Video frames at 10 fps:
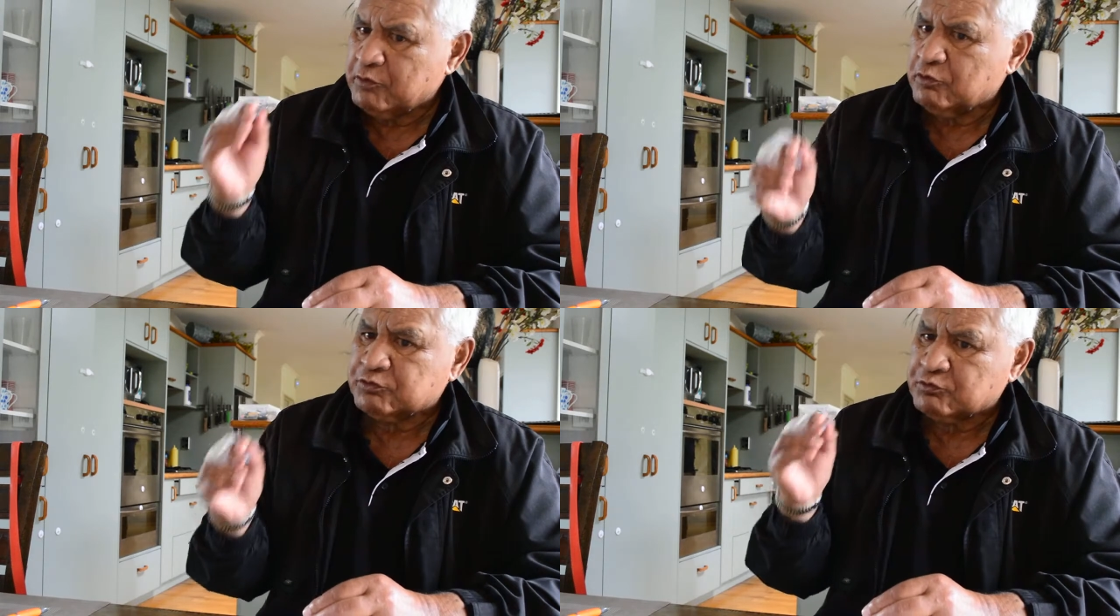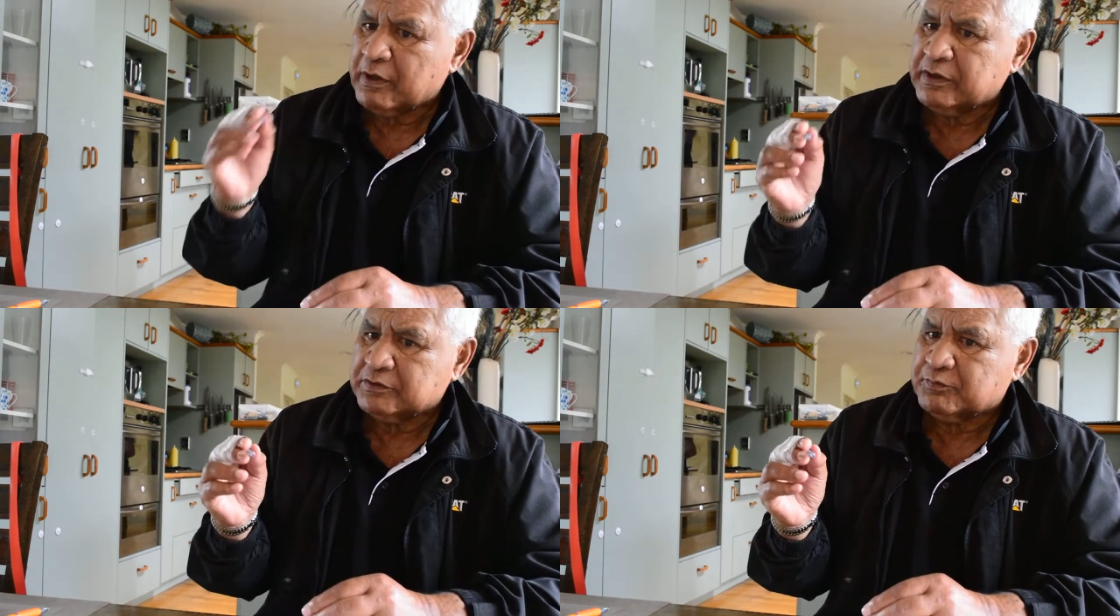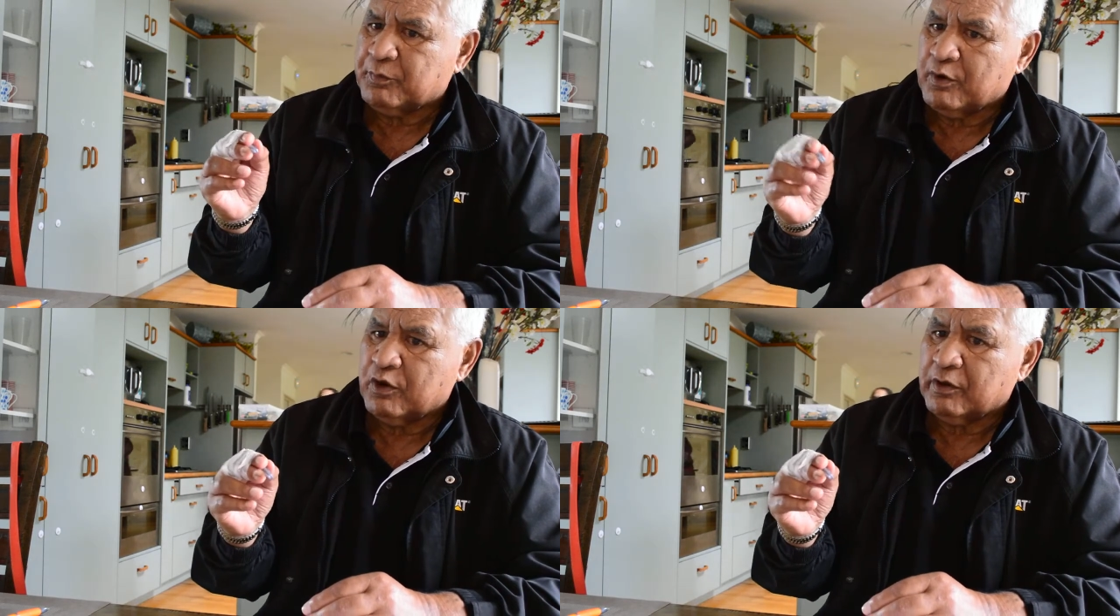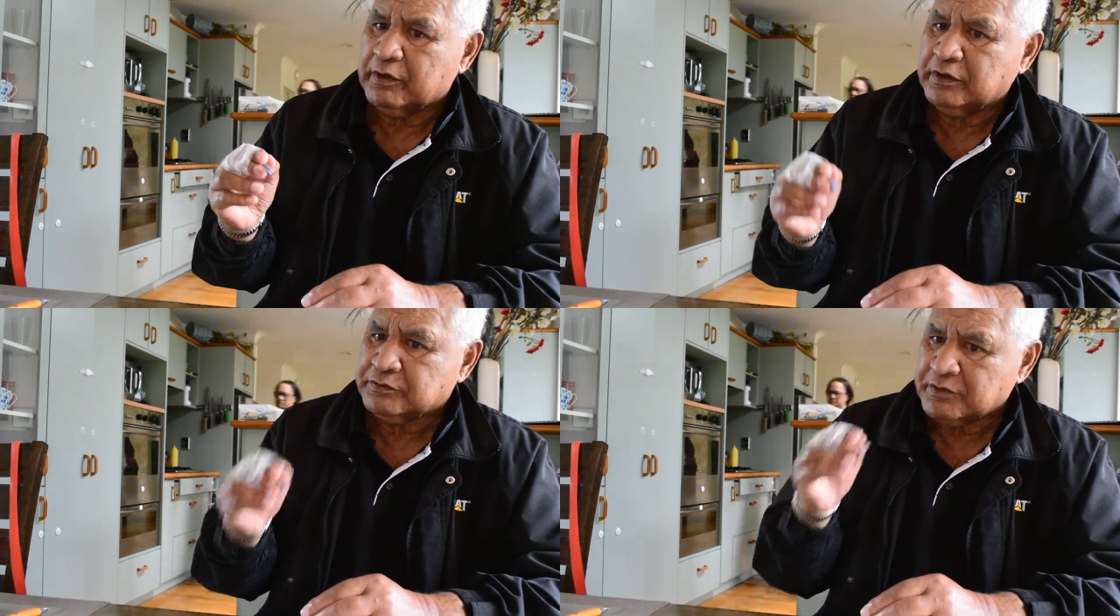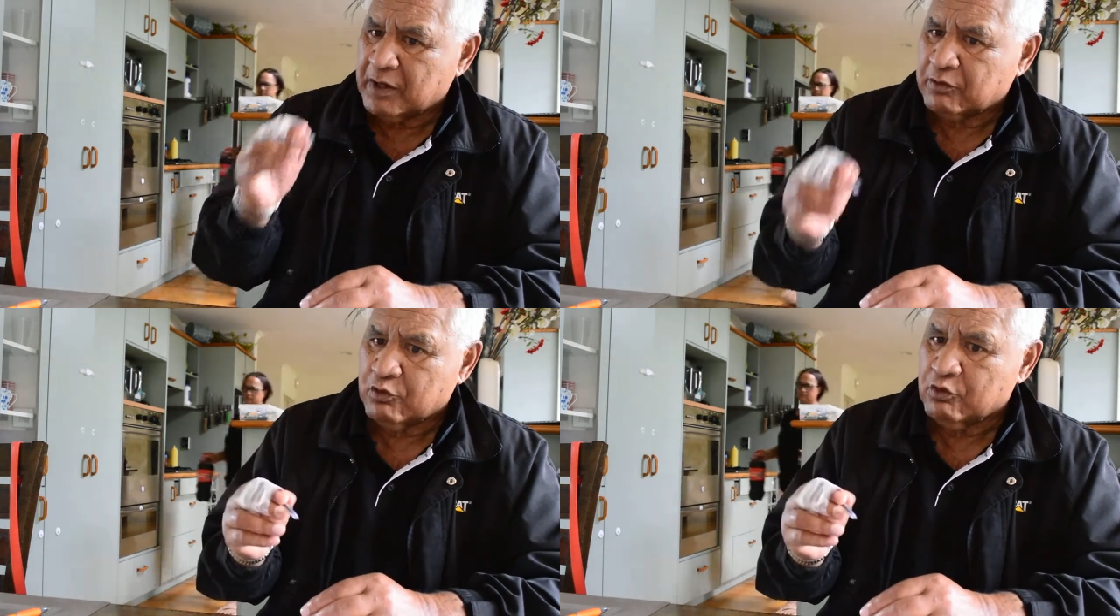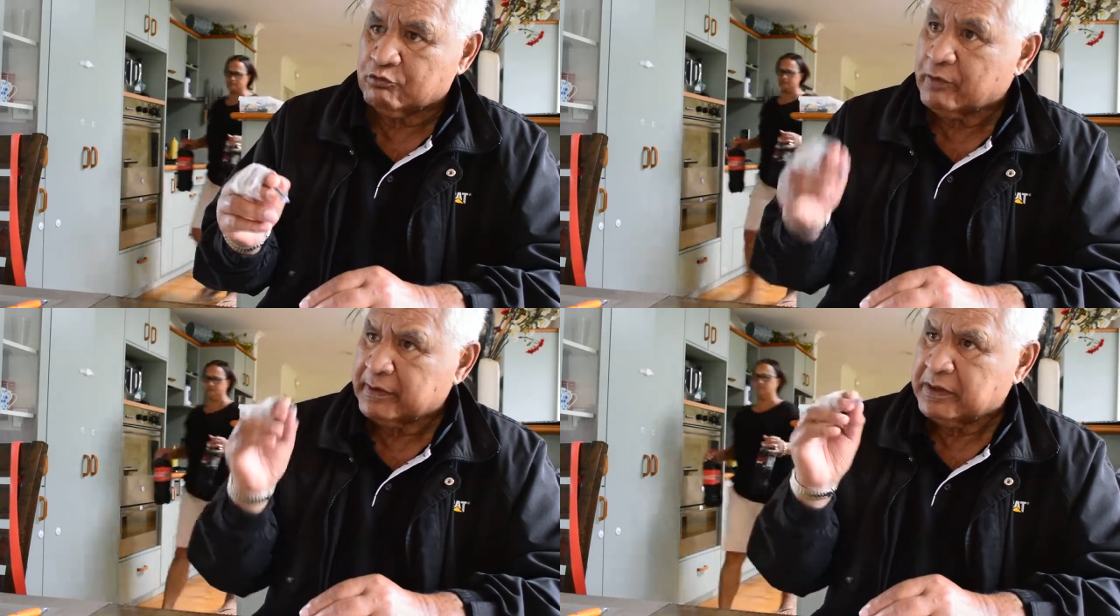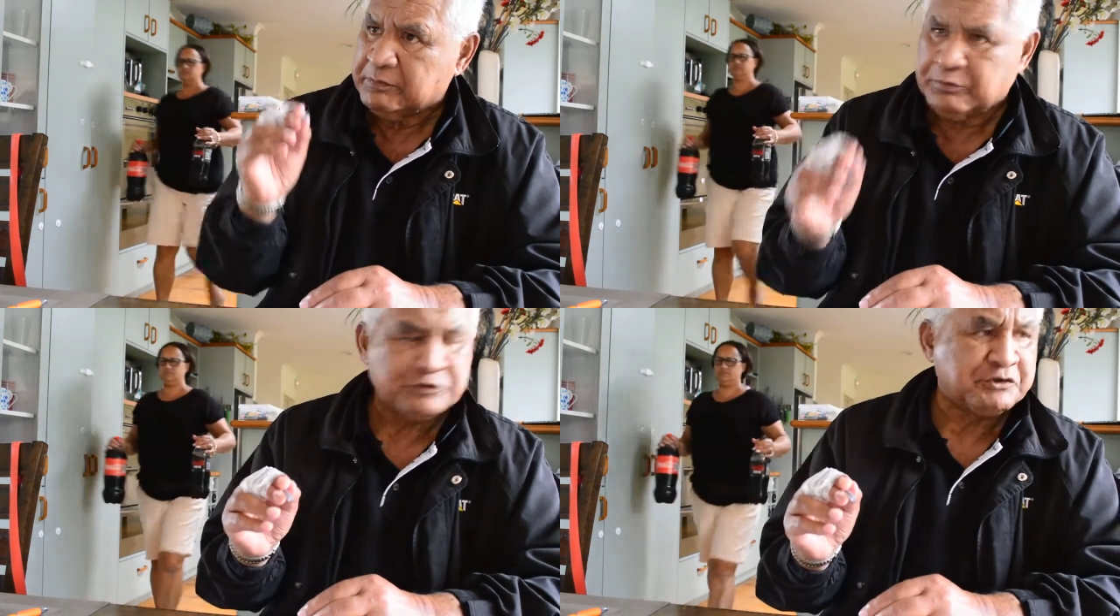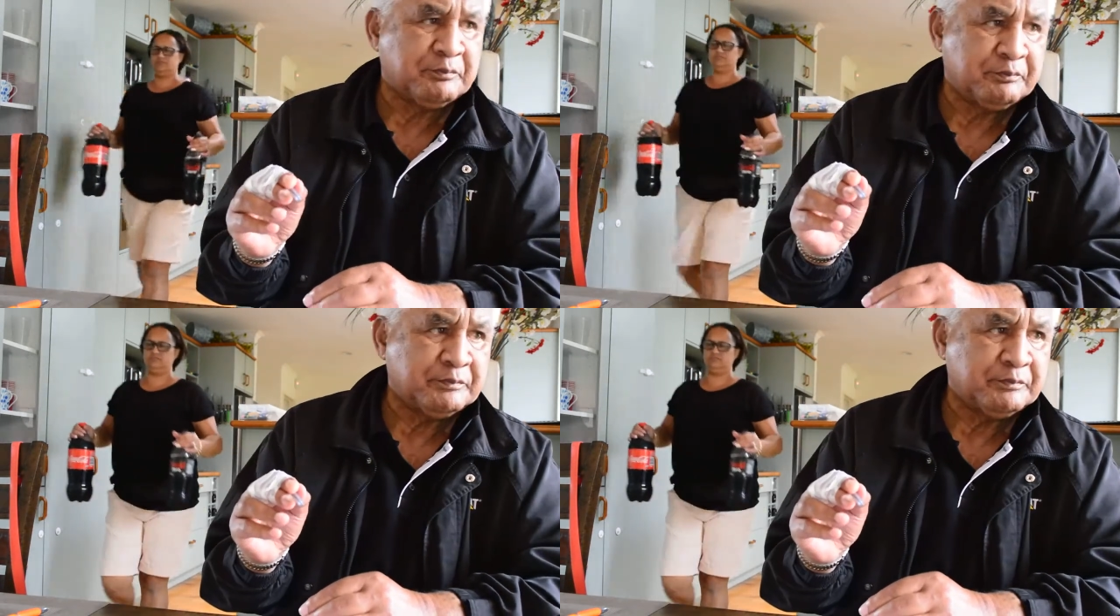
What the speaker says: was raised by his uncle, Whānau Bishop.